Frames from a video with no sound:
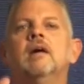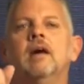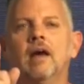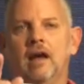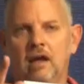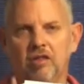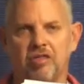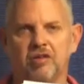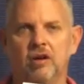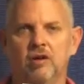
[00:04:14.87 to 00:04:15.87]
Eighth
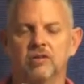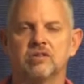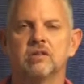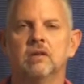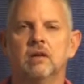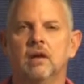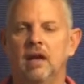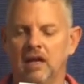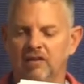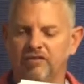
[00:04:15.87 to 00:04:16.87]
notes.
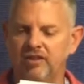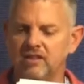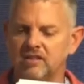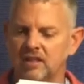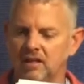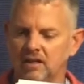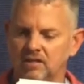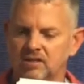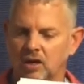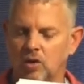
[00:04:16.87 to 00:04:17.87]
And if this
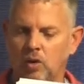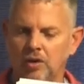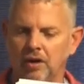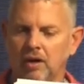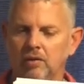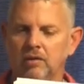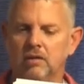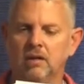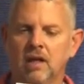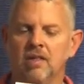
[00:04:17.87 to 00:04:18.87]
is a quarter note,
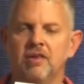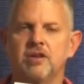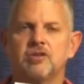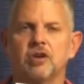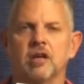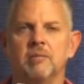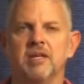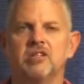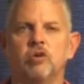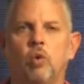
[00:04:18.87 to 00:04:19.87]
these are going to
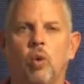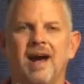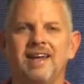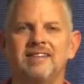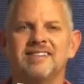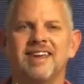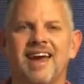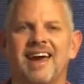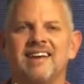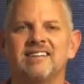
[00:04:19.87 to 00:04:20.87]
be twice
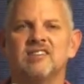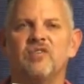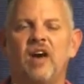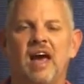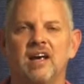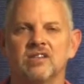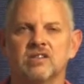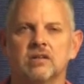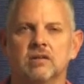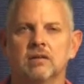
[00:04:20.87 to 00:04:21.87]
as
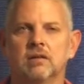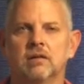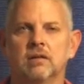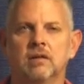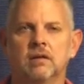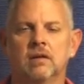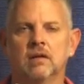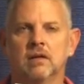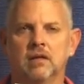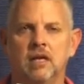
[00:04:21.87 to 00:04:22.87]
fast.
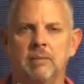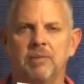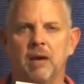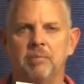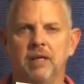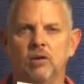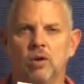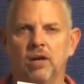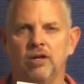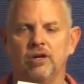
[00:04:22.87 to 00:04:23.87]
Keep that beat
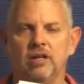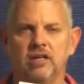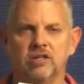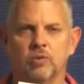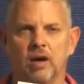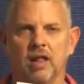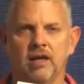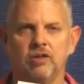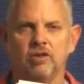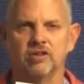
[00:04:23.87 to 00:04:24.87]
going on your knees while
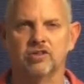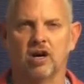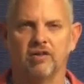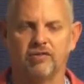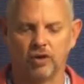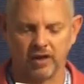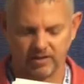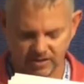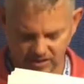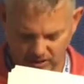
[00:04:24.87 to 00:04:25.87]
I do this card for you.
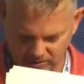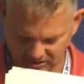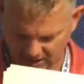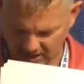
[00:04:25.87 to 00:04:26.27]
This goes